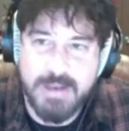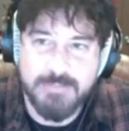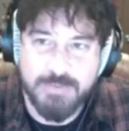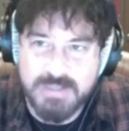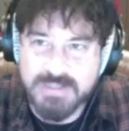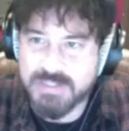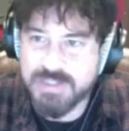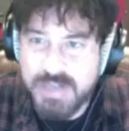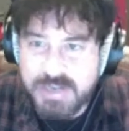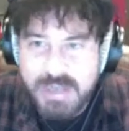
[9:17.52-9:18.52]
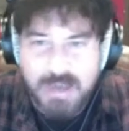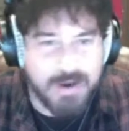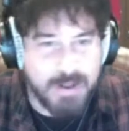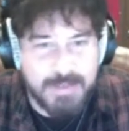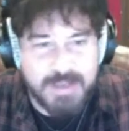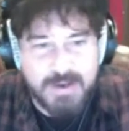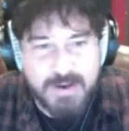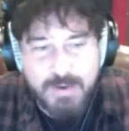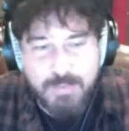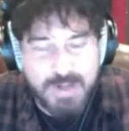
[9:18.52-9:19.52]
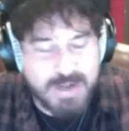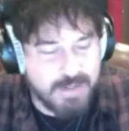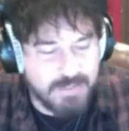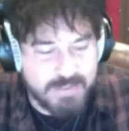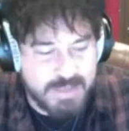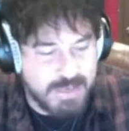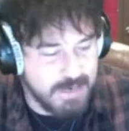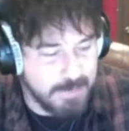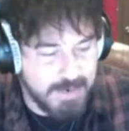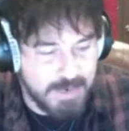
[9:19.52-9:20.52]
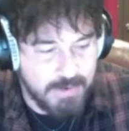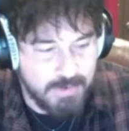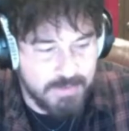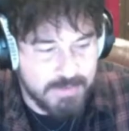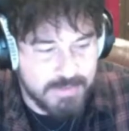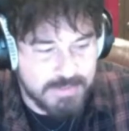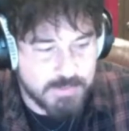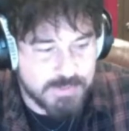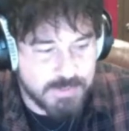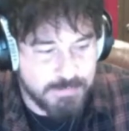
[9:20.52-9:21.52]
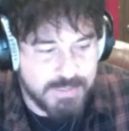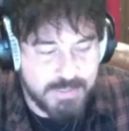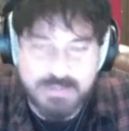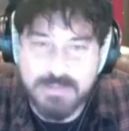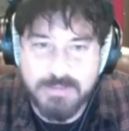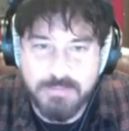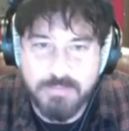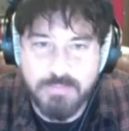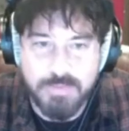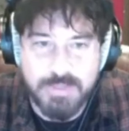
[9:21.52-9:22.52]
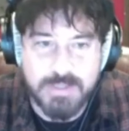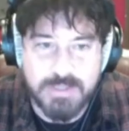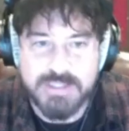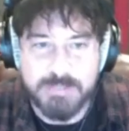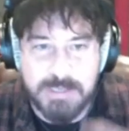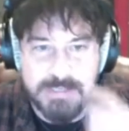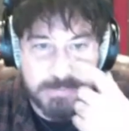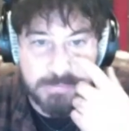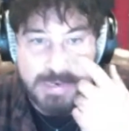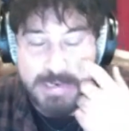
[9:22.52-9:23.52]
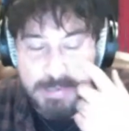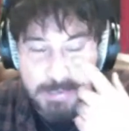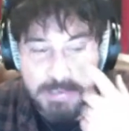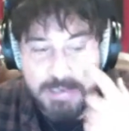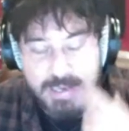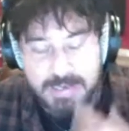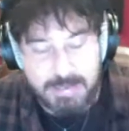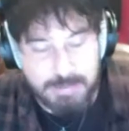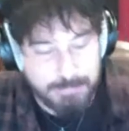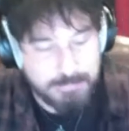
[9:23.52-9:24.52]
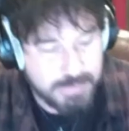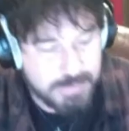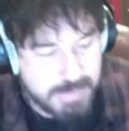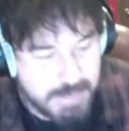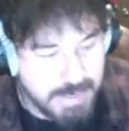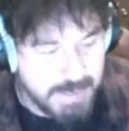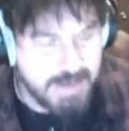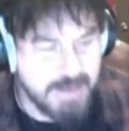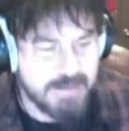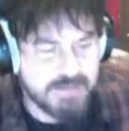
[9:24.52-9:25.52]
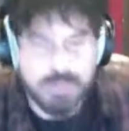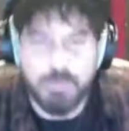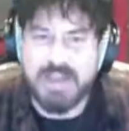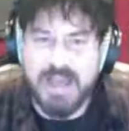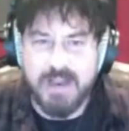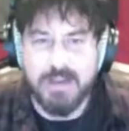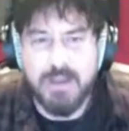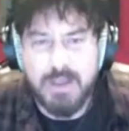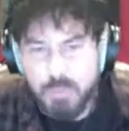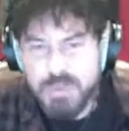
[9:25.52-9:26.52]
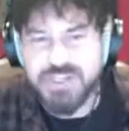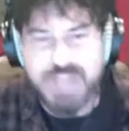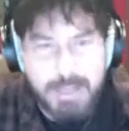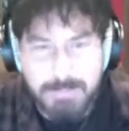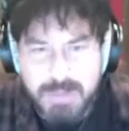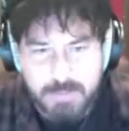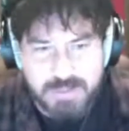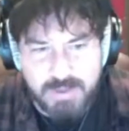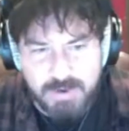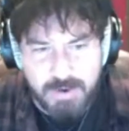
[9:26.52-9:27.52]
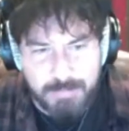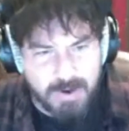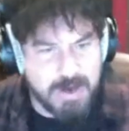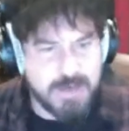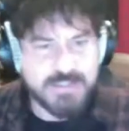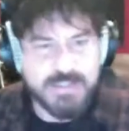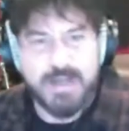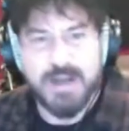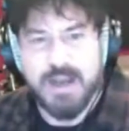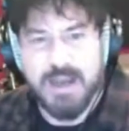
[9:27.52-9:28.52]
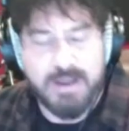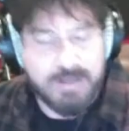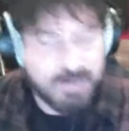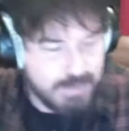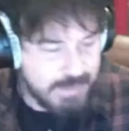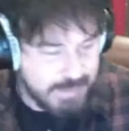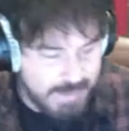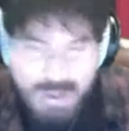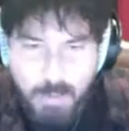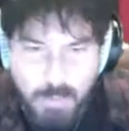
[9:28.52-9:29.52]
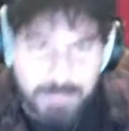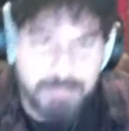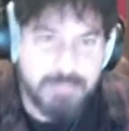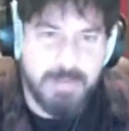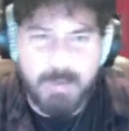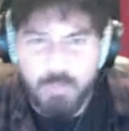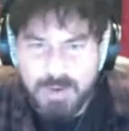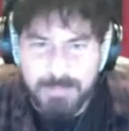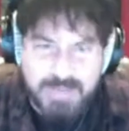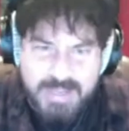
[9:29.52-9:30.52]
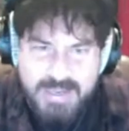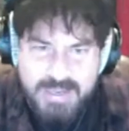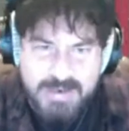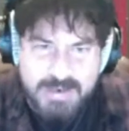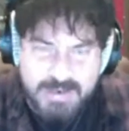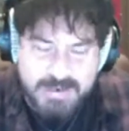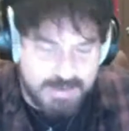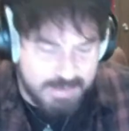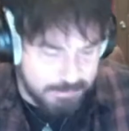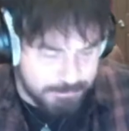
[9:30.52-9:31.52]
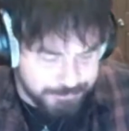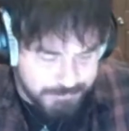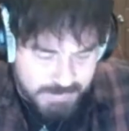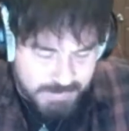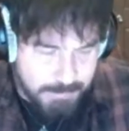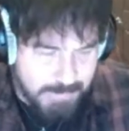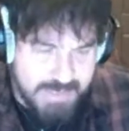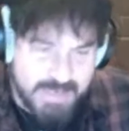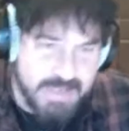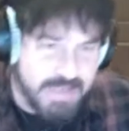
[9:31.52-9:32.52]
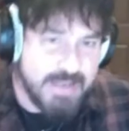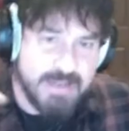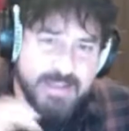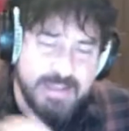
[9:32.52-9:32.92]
for us to check out. And I mean, right out of the gate, I knew that this was going to be a really special record, and so we jam it, we learn our parts and how we might want to play it, and but he